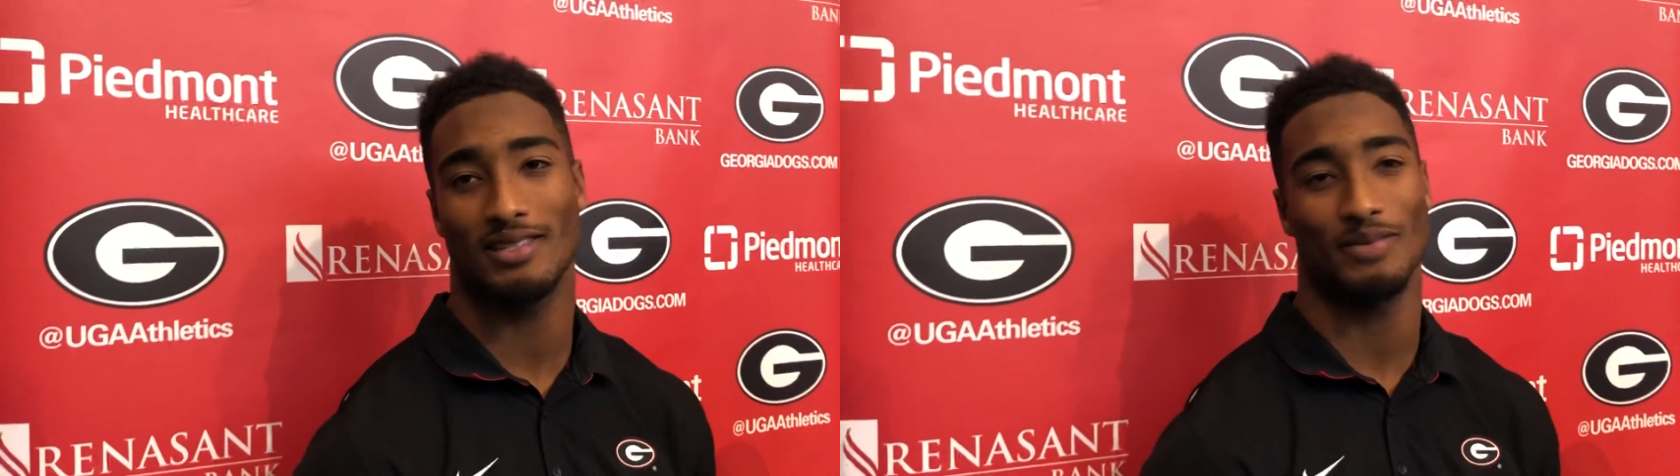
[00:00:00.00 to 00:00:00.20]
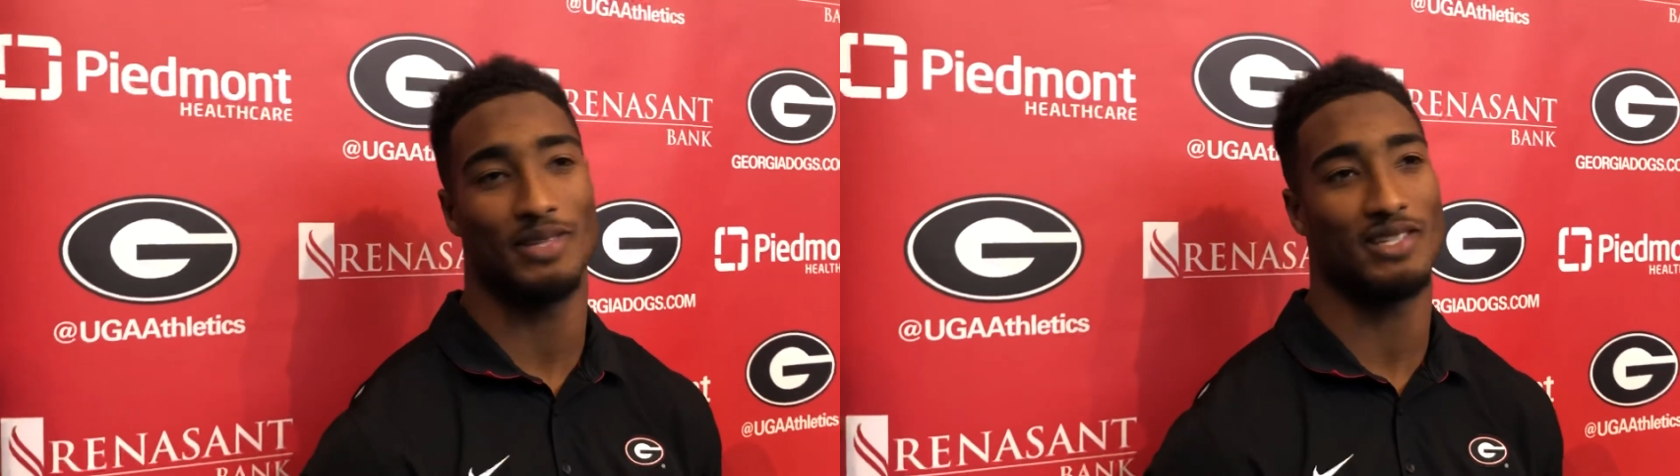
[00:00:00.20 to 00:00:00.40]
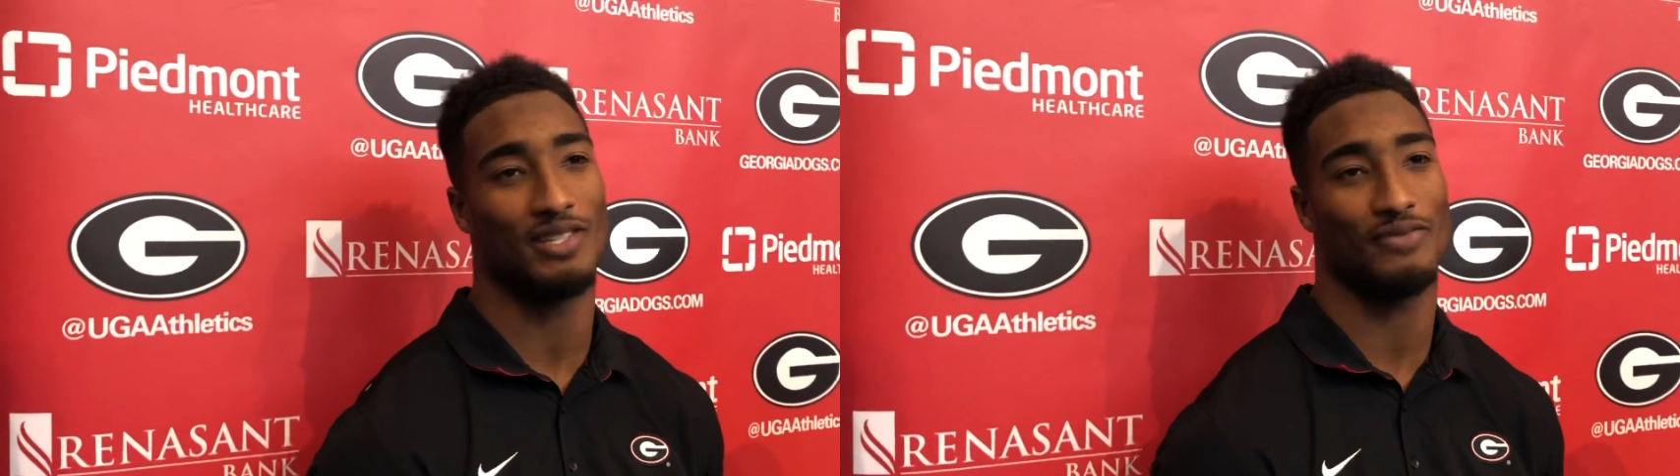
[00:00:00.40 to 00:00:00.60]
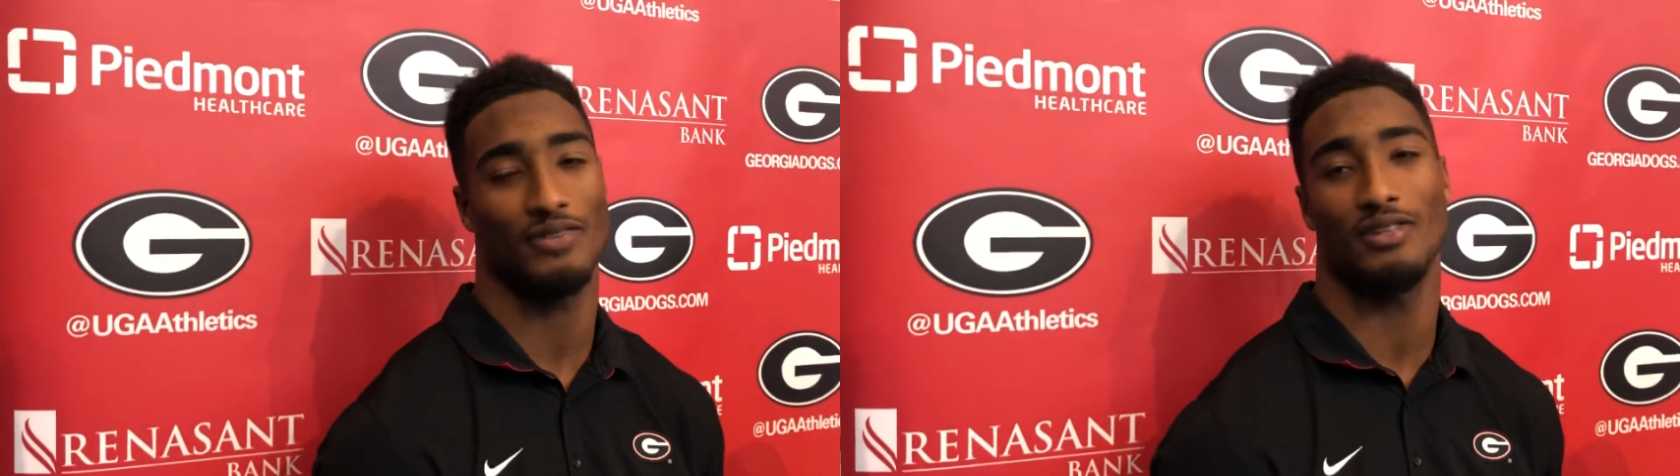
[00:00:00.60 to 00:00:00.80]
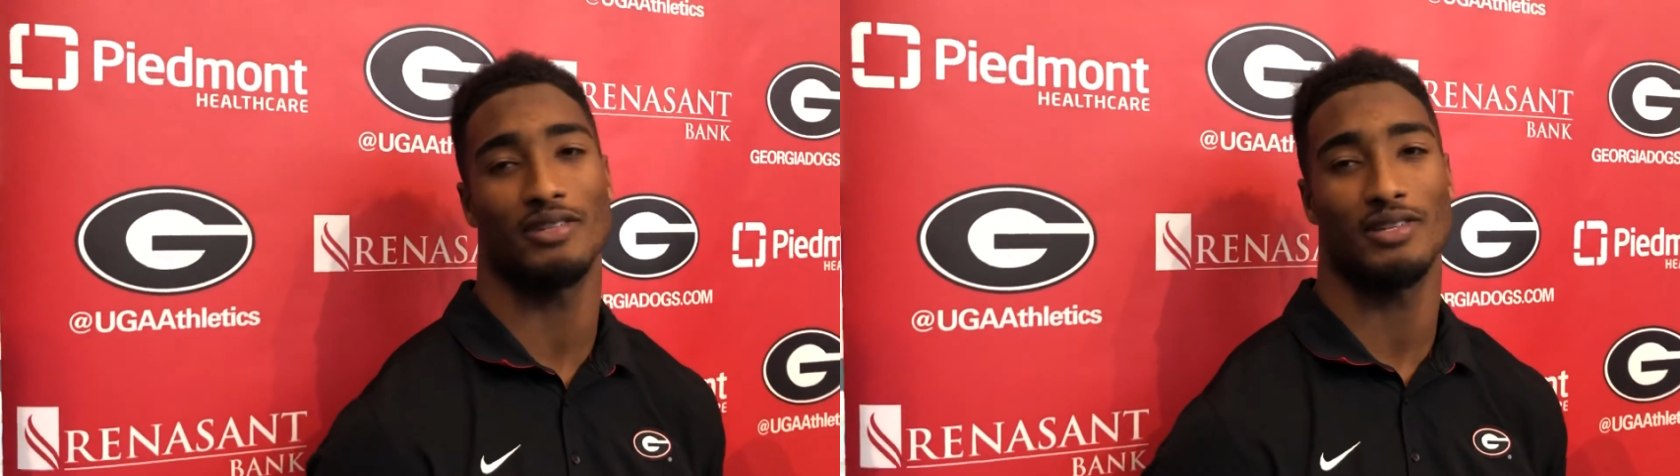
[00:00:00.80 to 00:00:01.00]
and it just
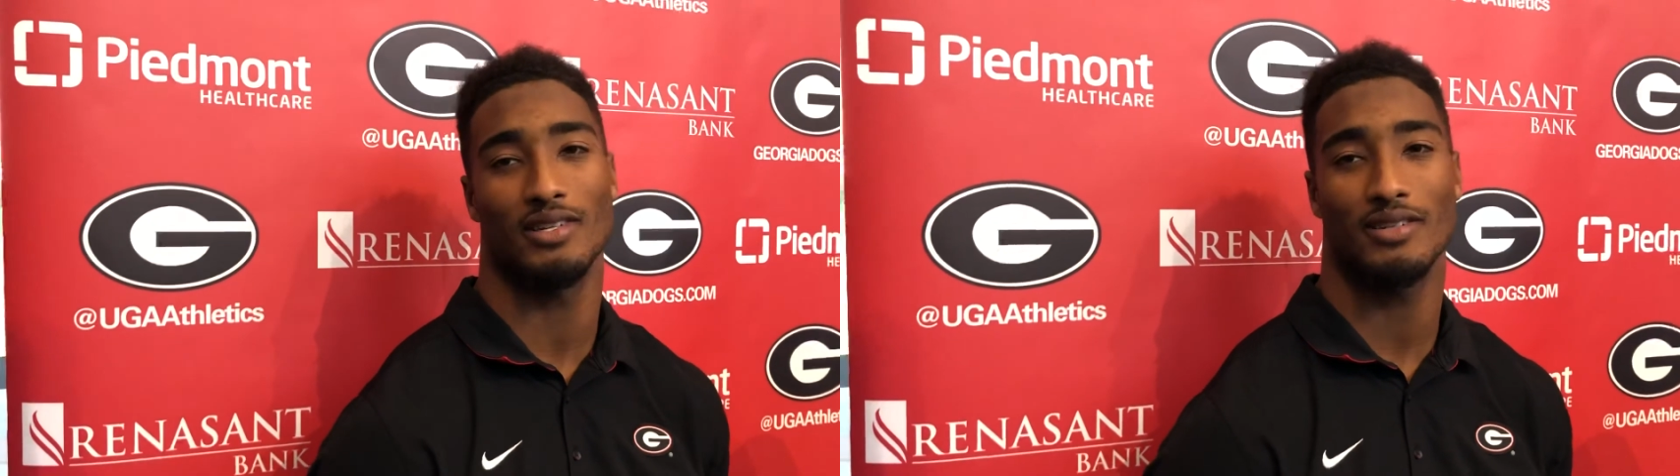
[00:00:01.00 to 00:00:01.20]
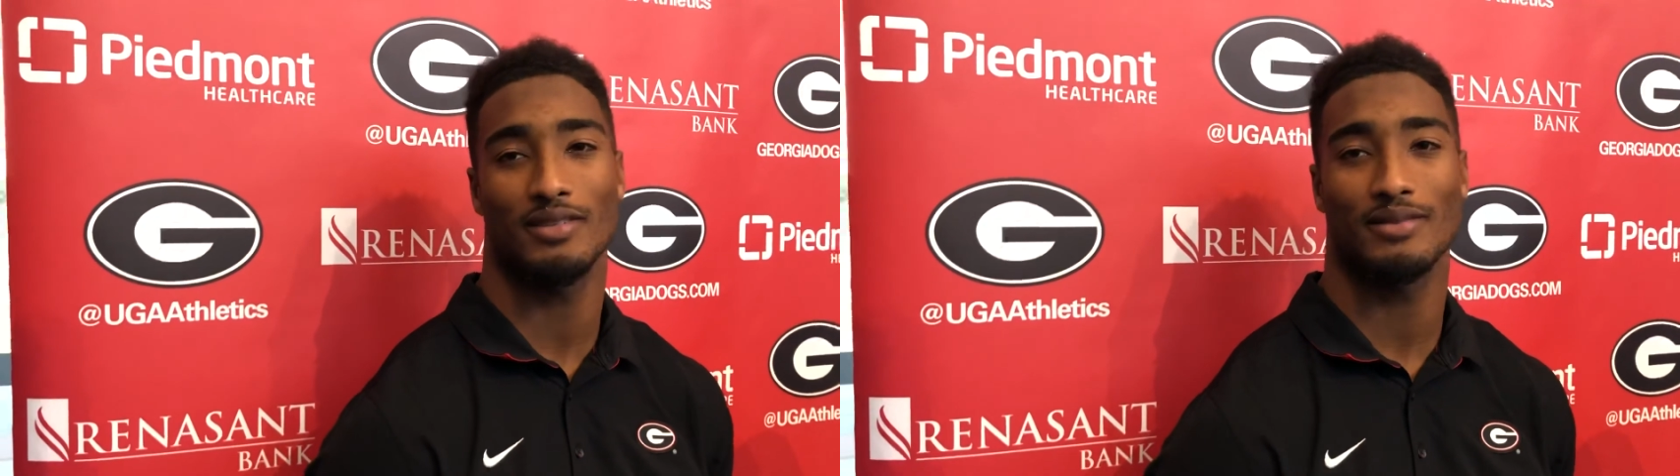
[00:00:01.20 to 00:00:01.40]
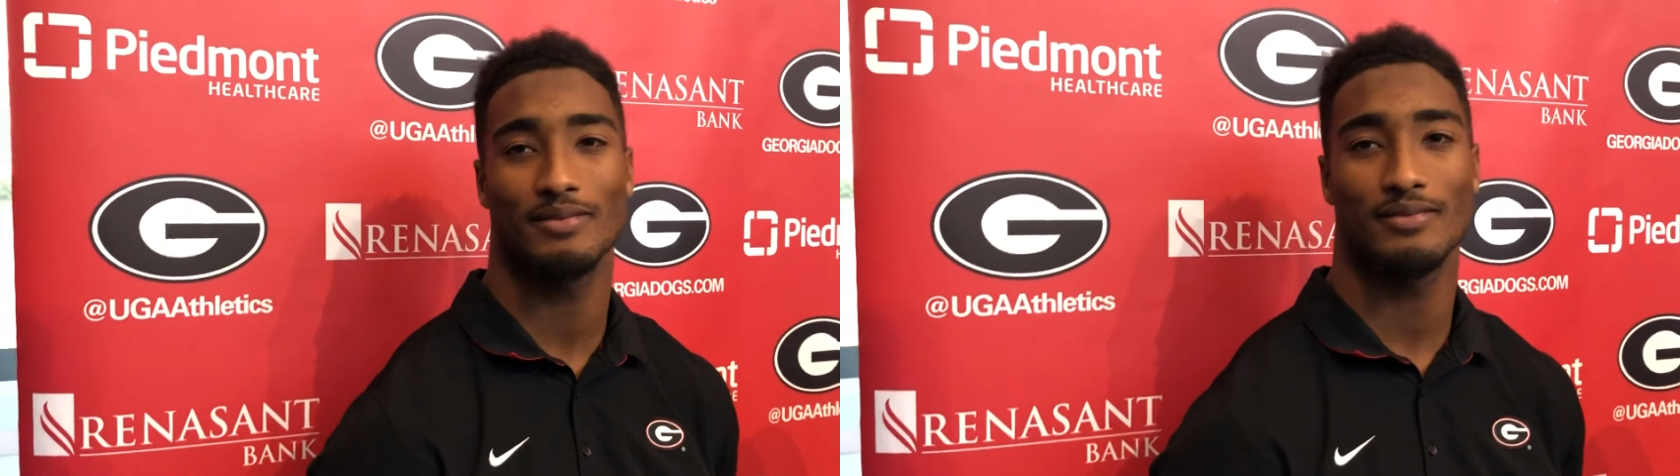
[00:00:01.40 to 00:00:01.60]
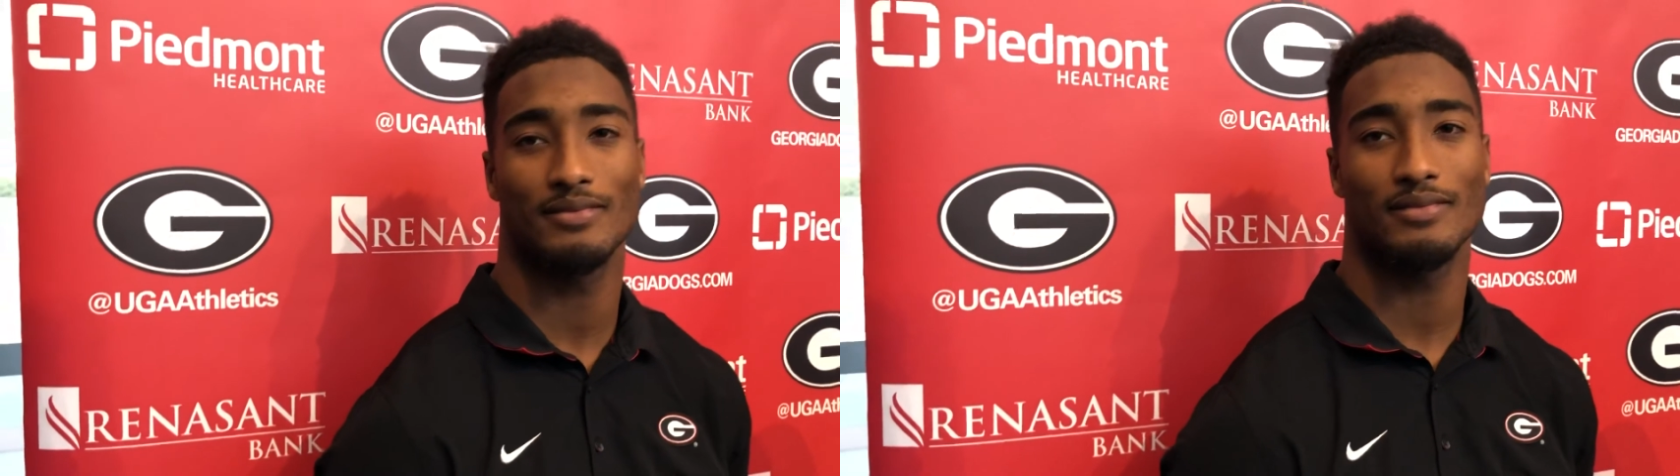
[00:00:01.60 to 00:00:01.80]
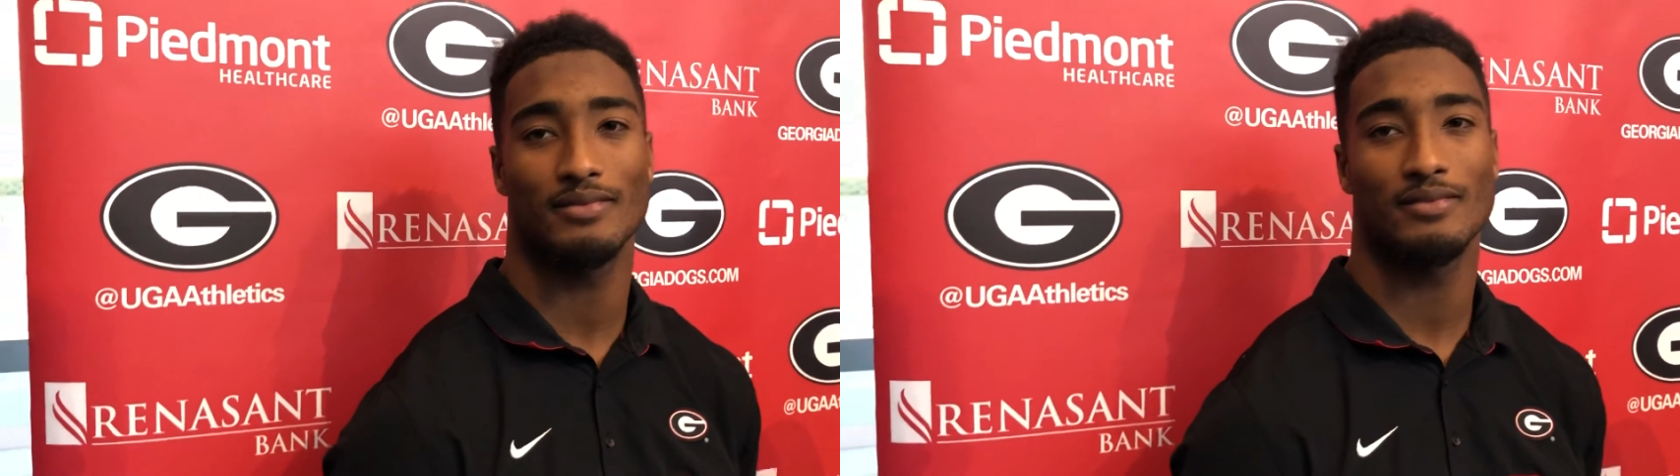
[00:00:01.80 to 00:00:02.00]
feels good.
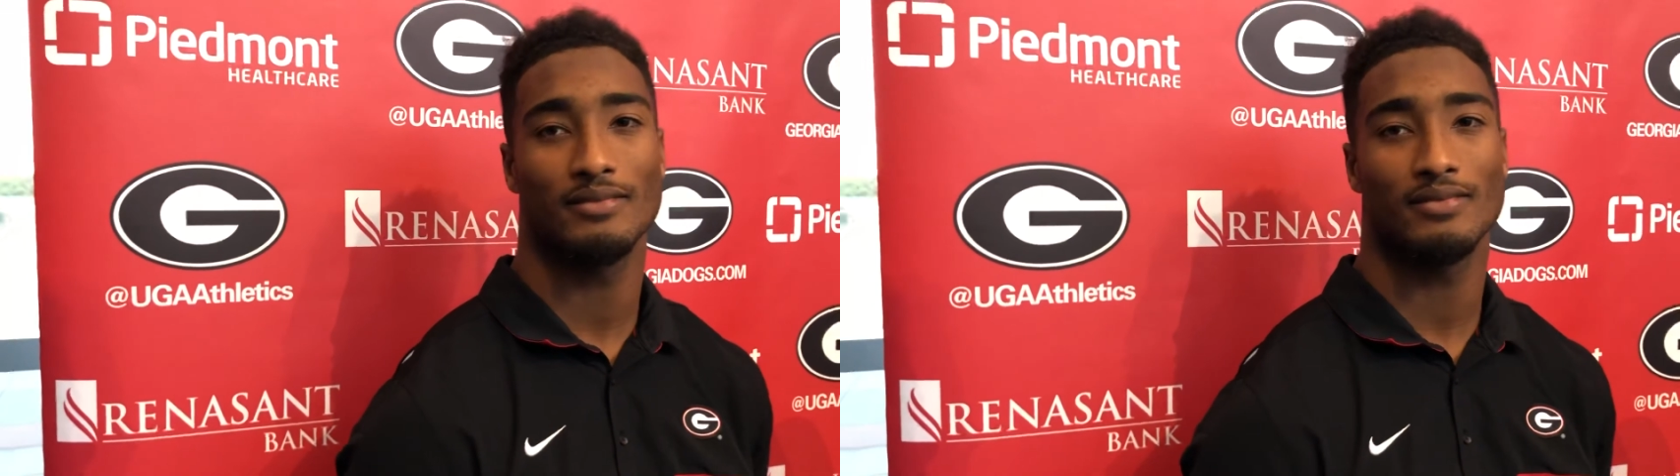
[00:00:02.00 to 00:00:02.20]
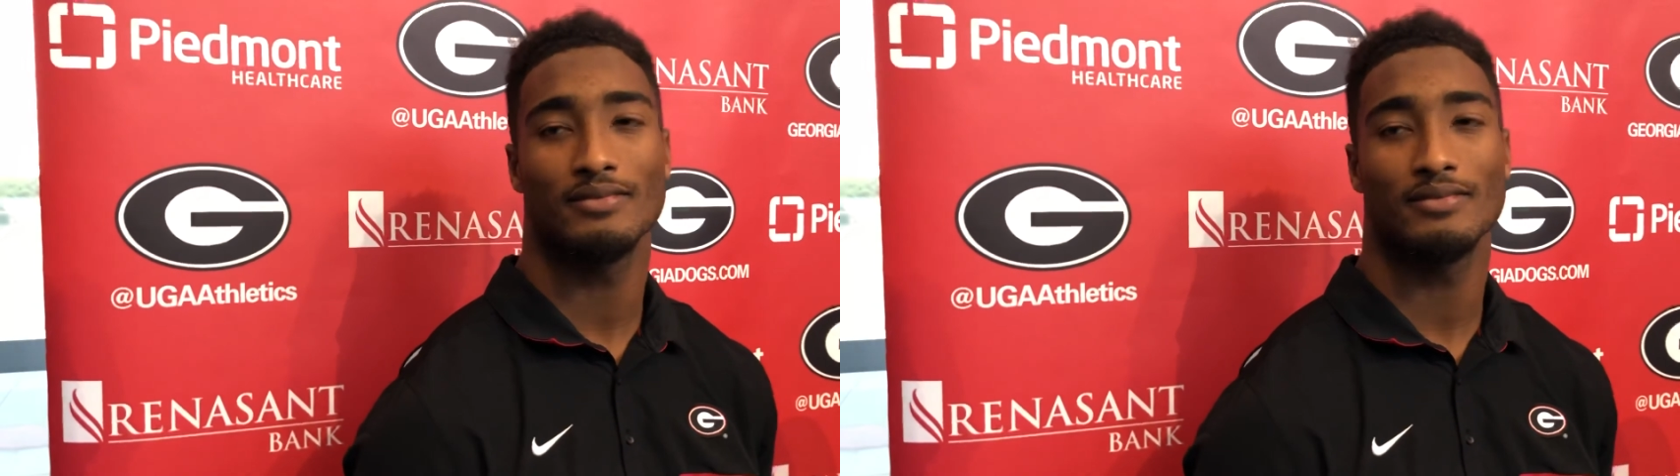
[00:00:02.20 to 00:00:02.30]
Does it seem